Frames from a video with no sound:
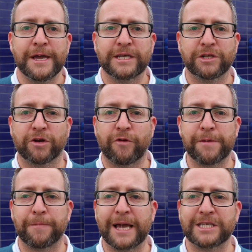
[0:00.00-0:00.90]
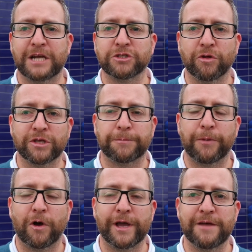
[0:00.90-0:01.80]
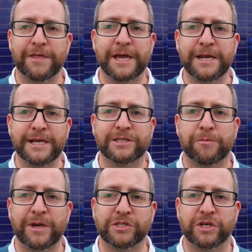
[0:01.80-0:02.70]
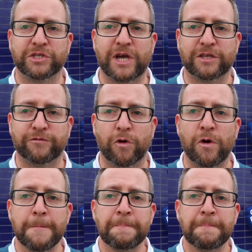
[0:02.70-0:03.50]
he's in a great place and has all the support here that he needs to be successful.